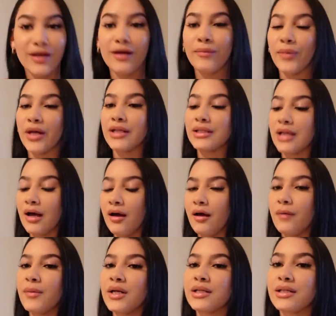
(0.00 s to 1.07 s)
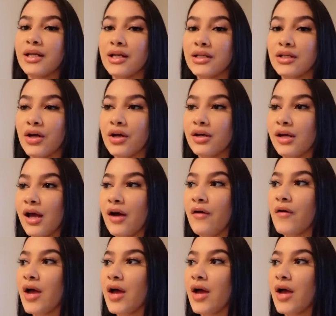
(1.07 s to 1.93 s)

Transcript: But it is getting dark now,